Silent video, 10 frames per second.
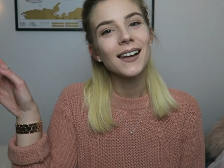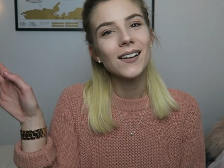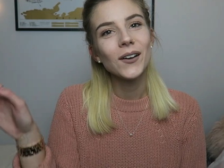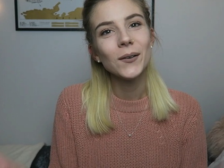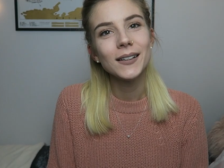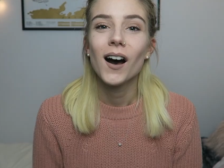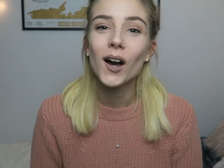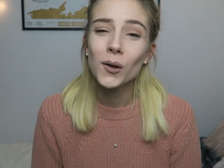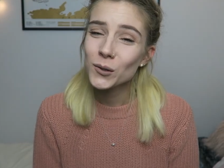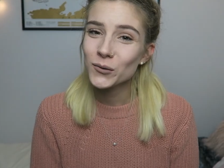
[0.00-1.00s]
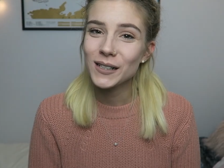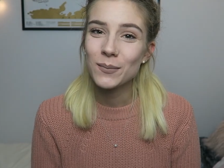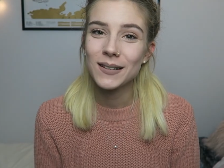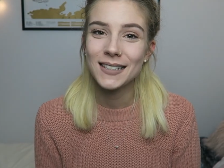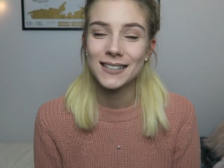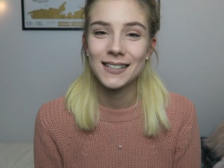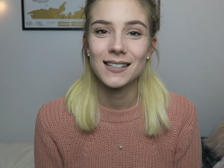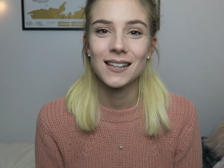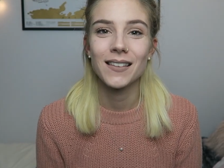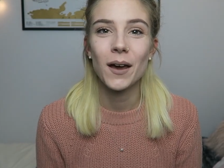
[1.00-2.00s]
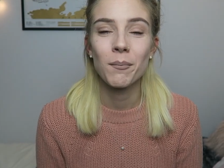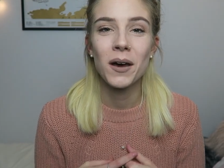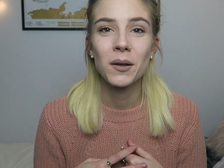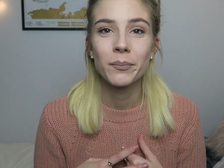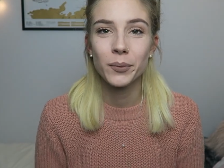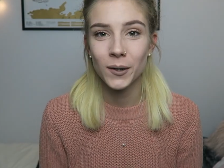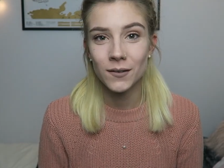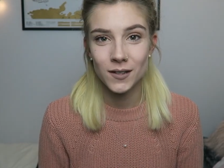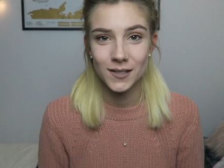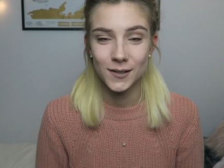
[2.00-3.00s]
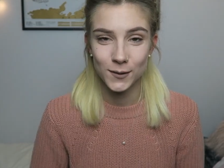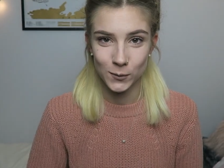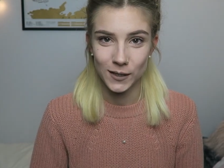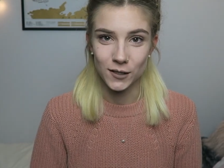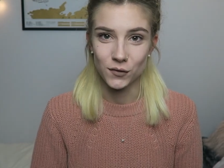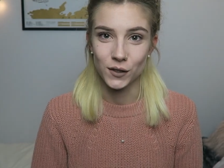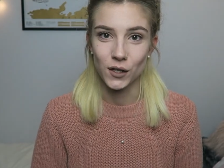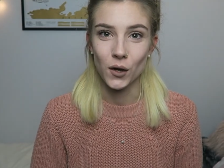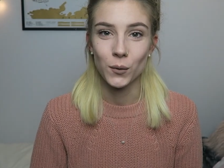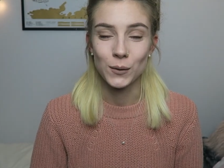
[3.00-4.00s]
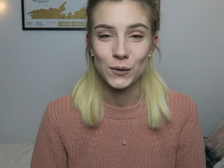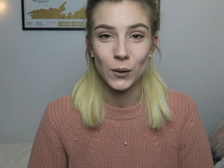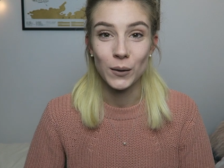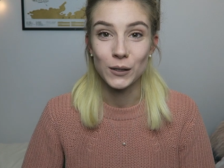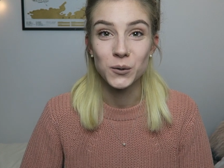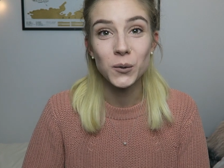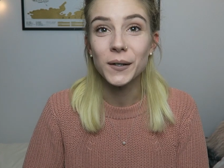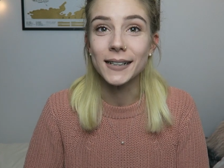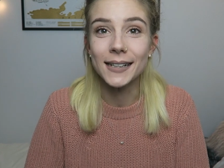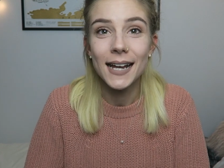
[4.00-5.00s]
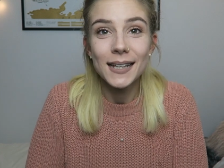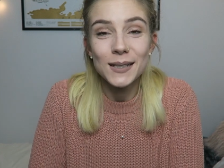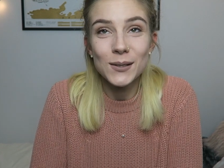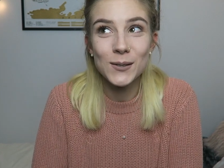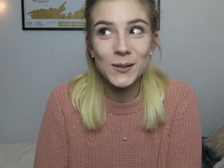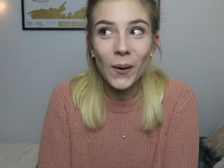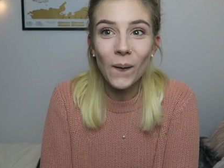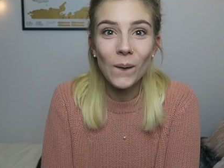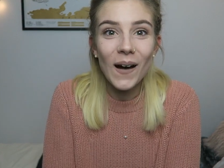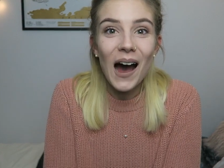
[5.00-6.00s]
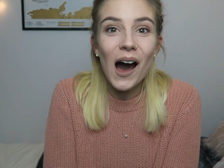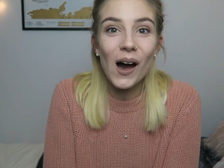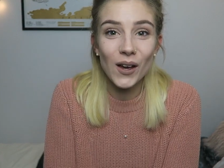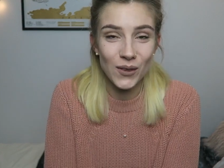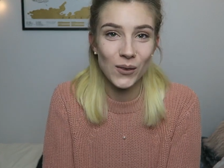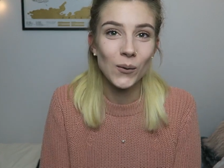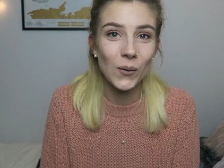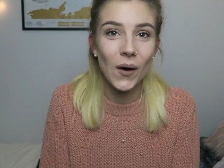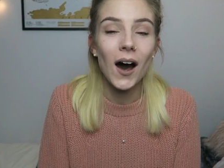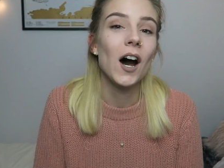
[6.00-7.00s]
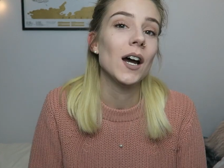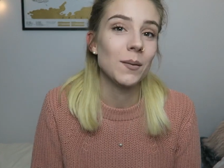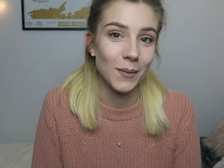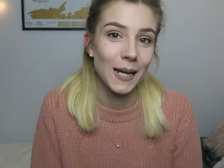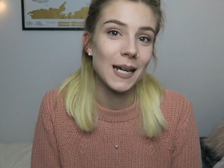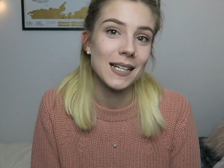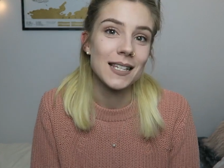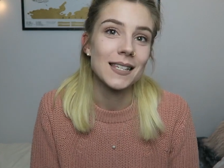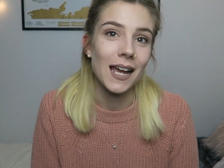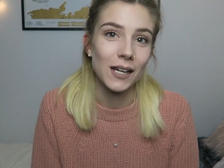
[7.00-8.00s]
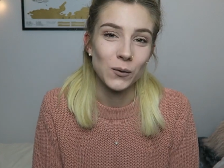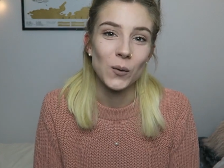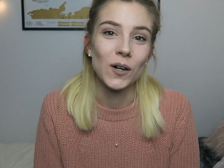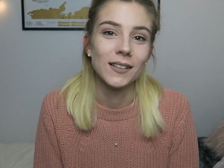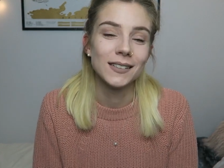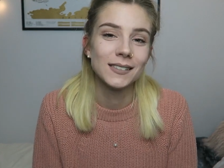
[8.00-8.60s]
Hello! I was really pleased to see that my previous Swedish video was so enjoyed, so I thought I'd make a second one.